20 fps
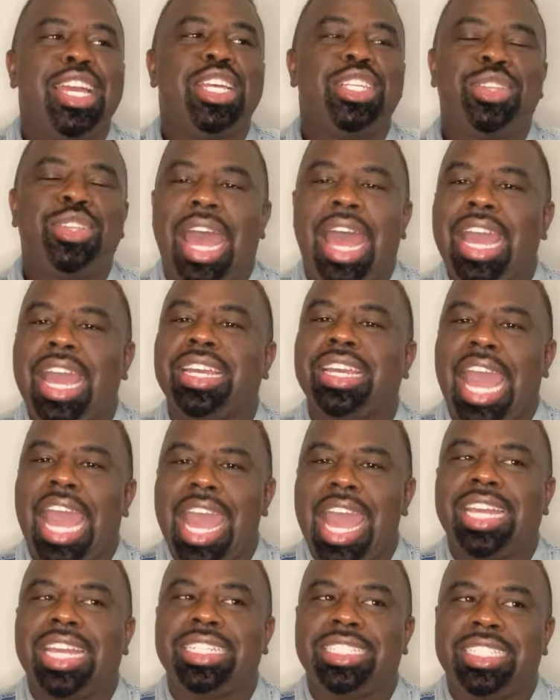So
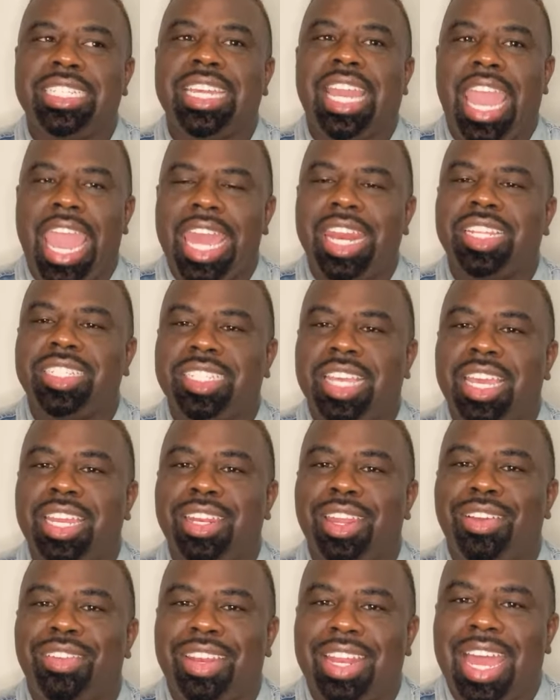I can see Candiace getting
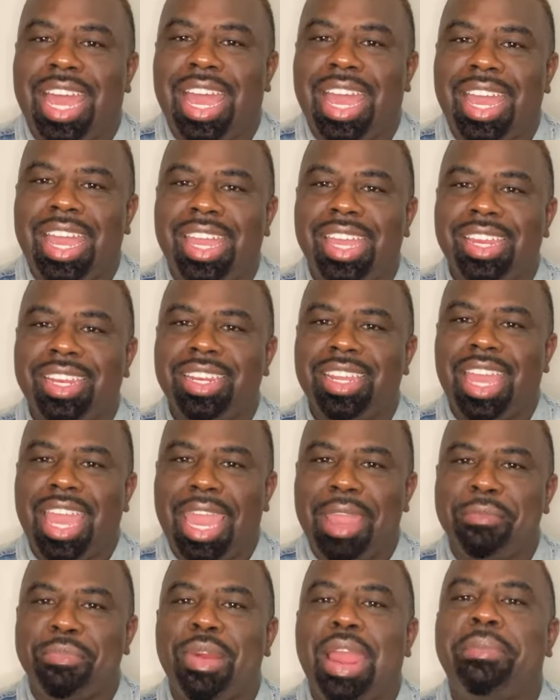online
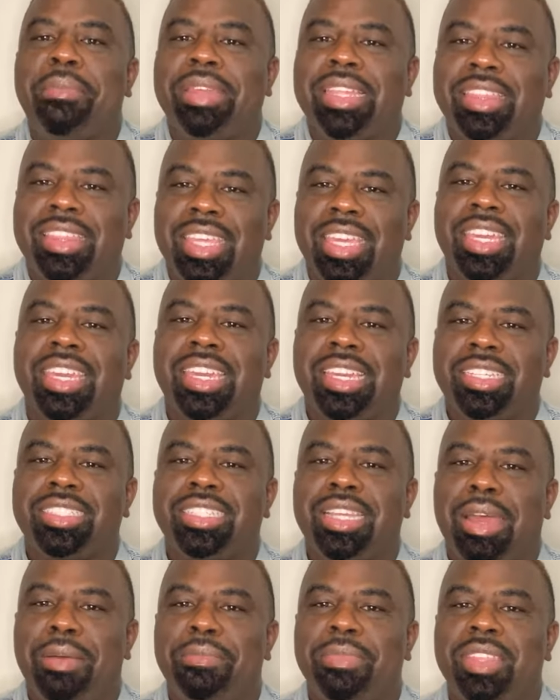and probably thinking
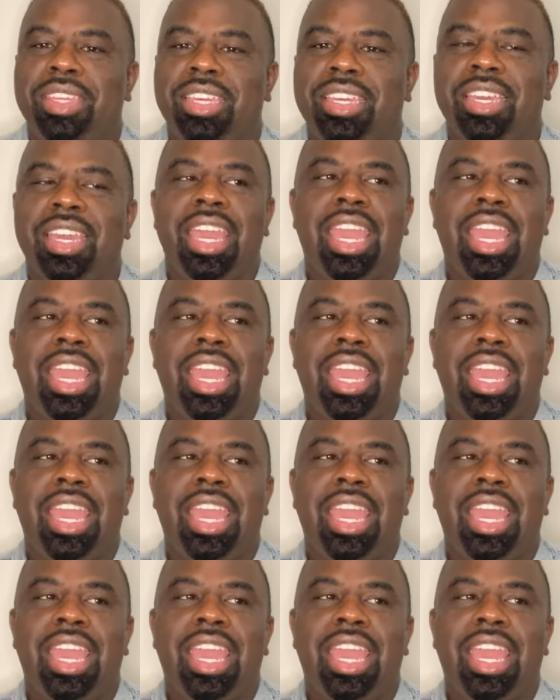something